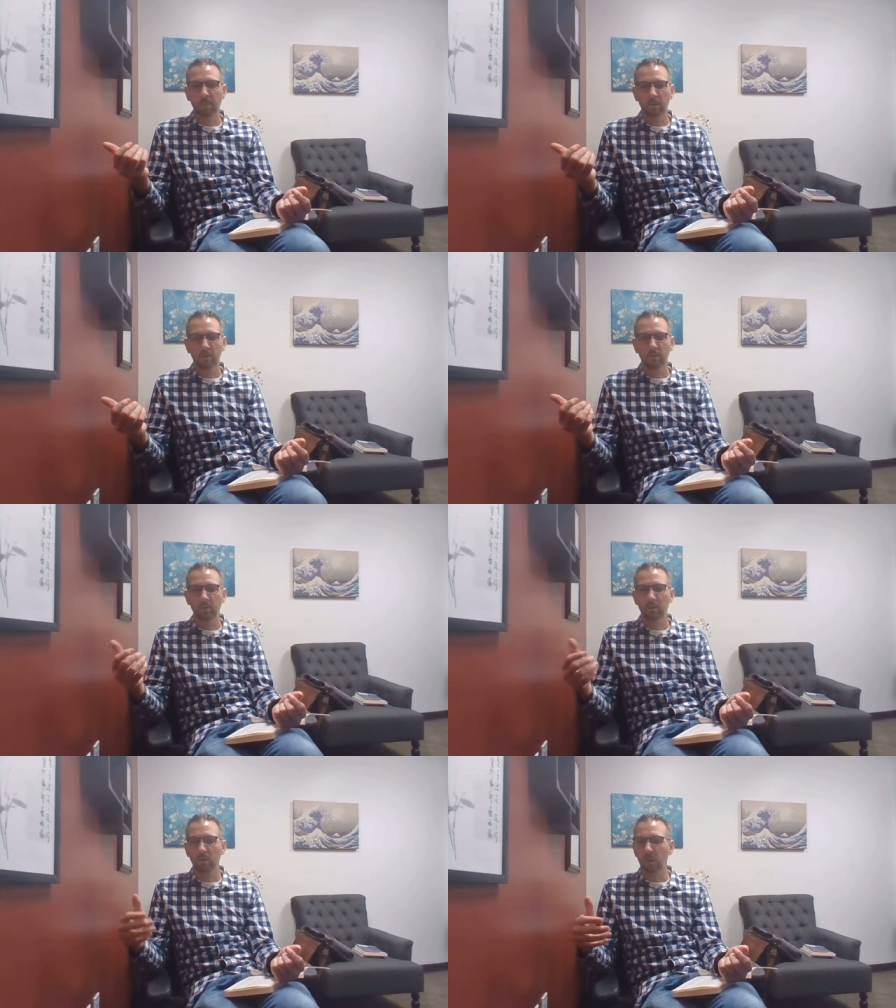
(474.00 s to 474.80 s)

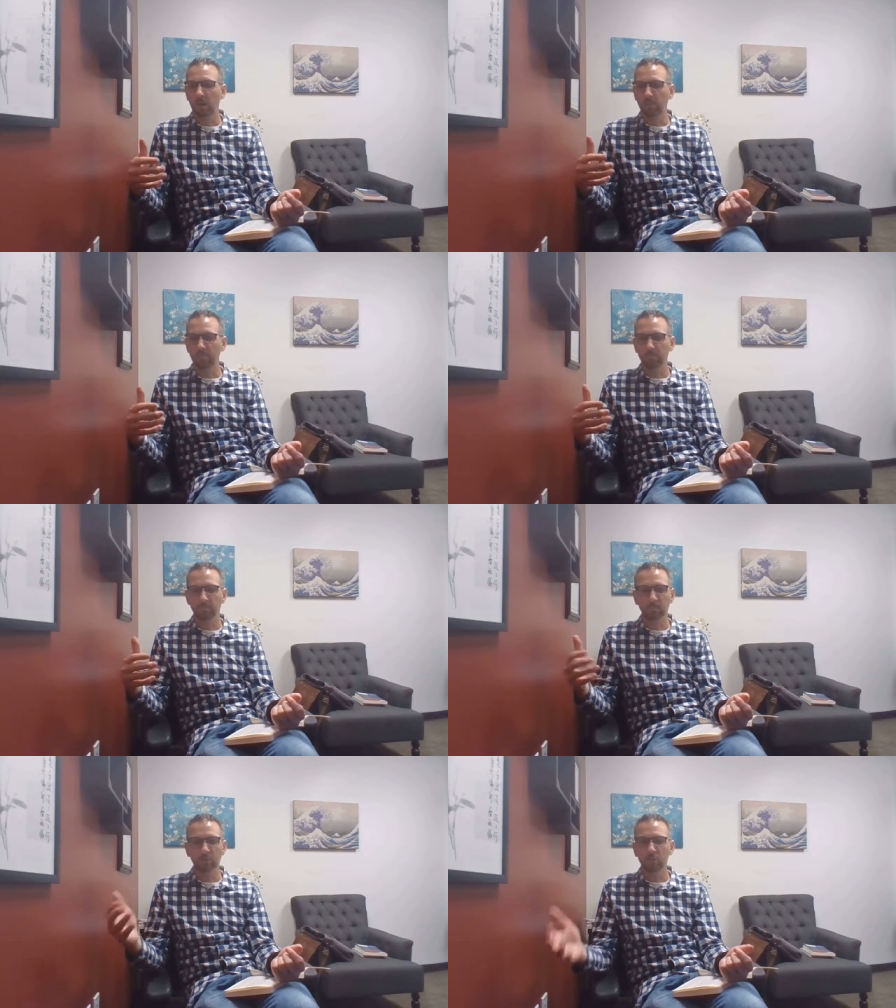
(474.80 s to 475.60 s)

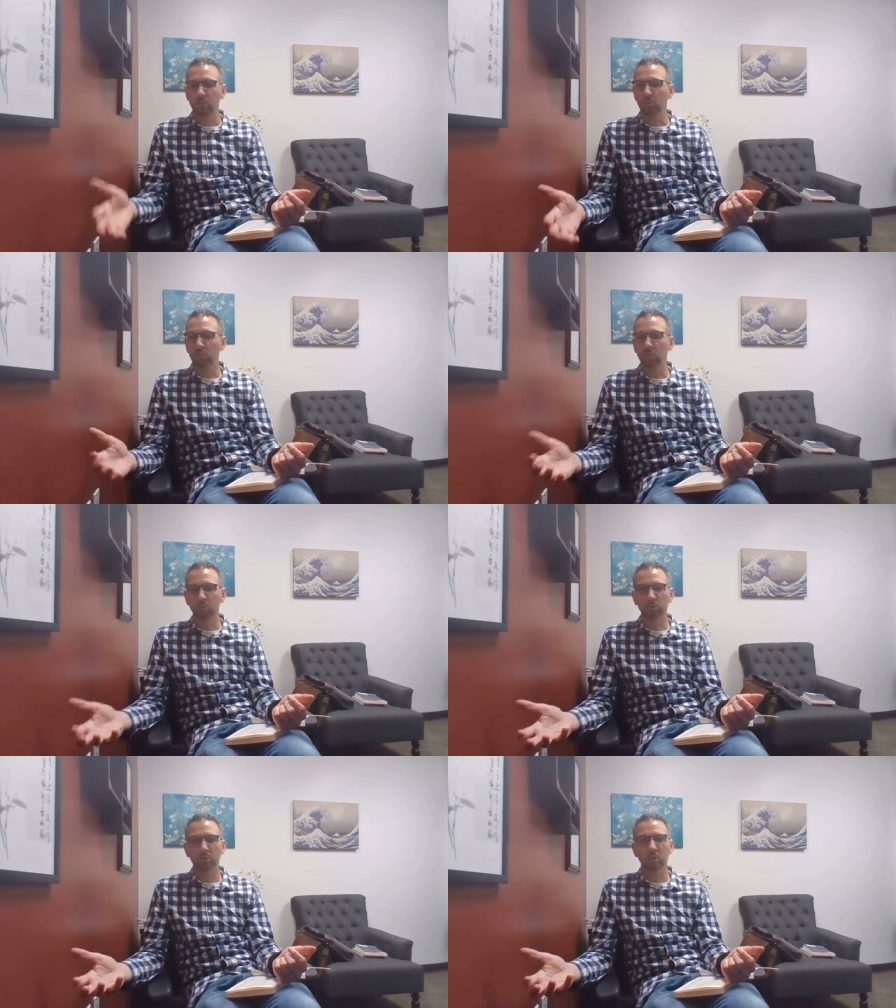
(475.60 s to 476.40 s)
general
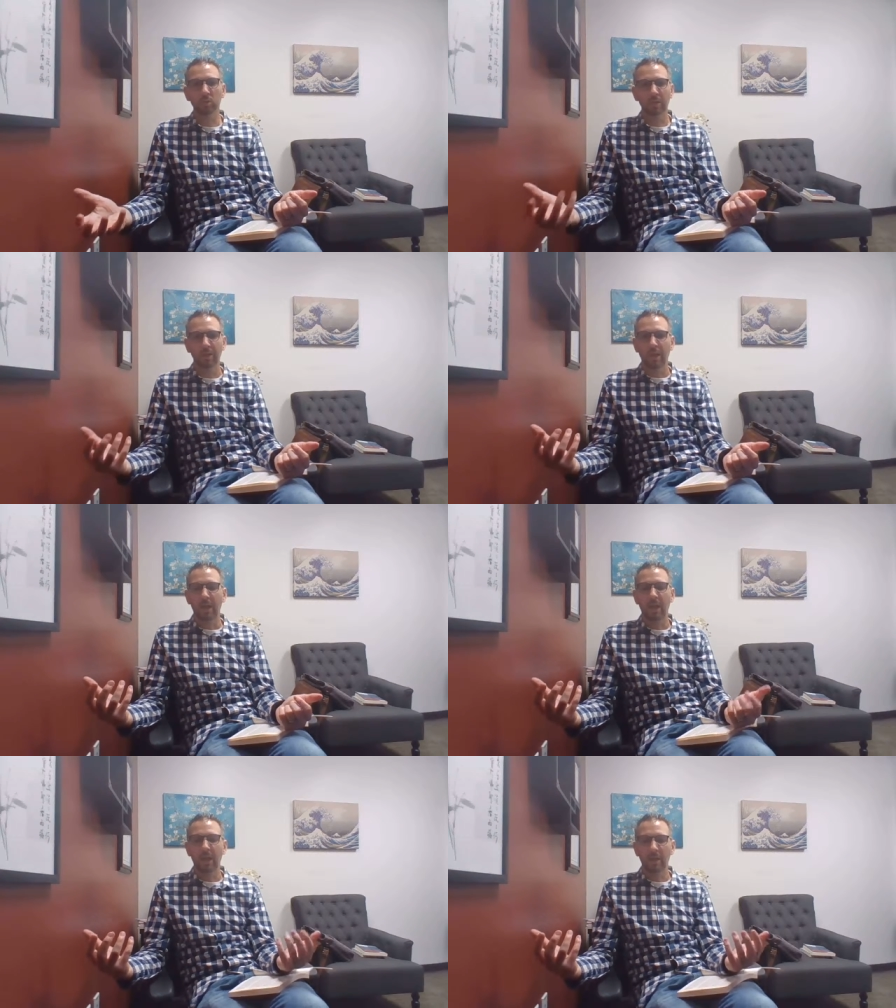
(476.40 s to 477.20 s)
culture,
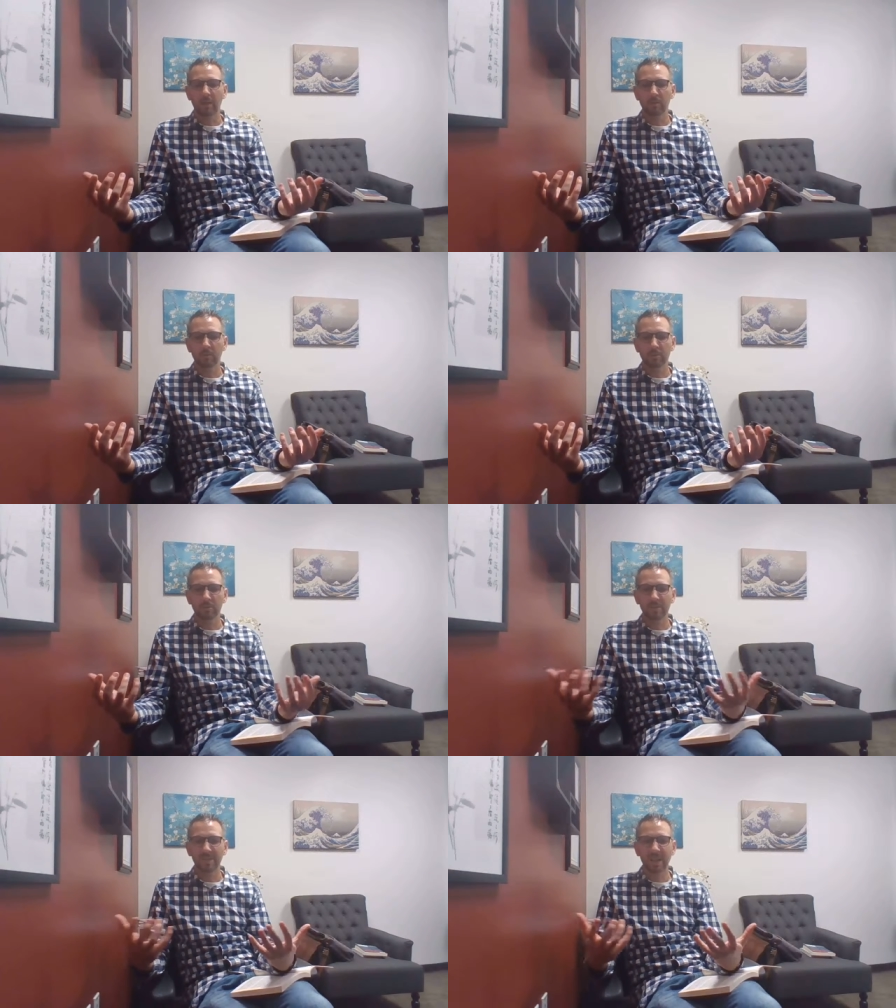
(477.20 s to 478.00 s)
and
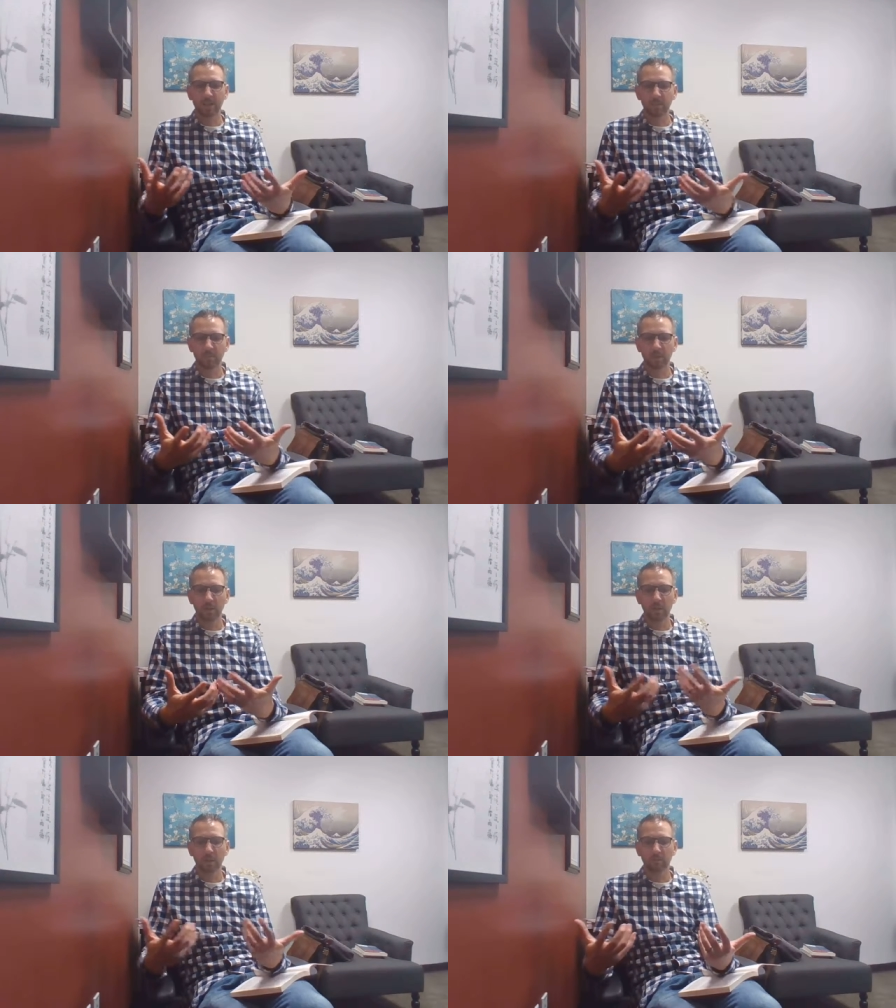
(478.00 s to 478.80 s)
there's not going to be a
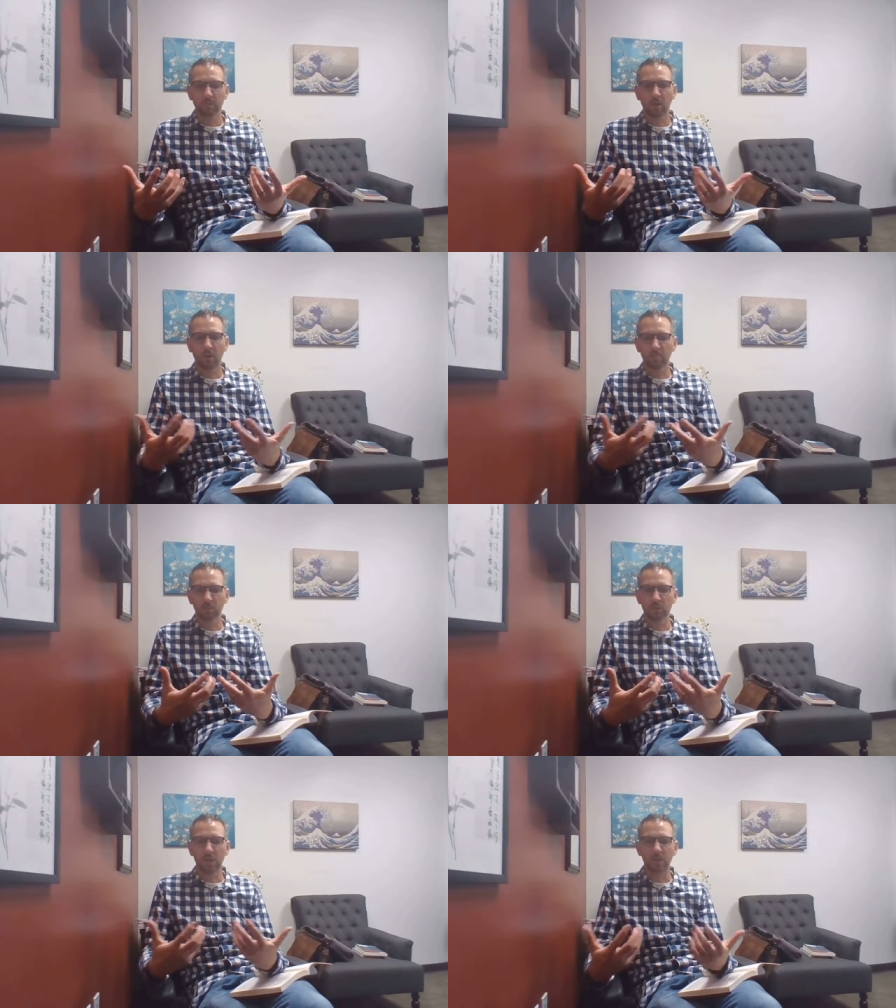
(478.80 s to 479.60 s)
lot of
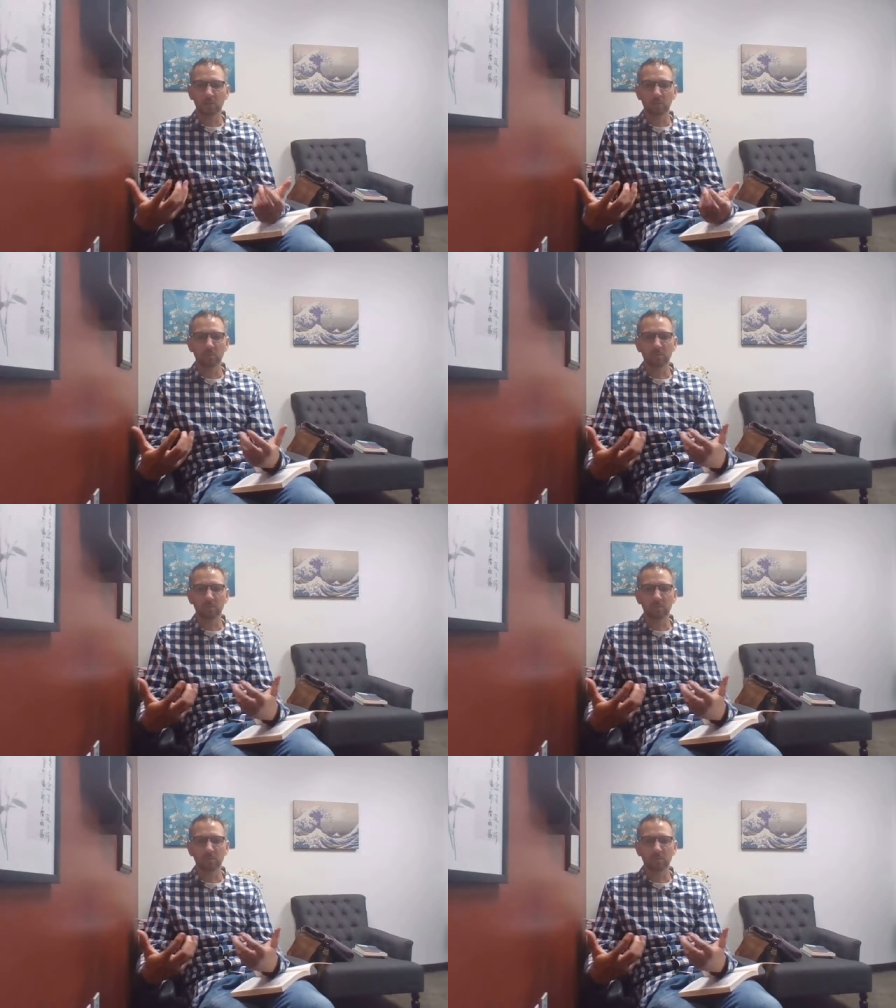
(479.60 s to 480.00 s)
conversation or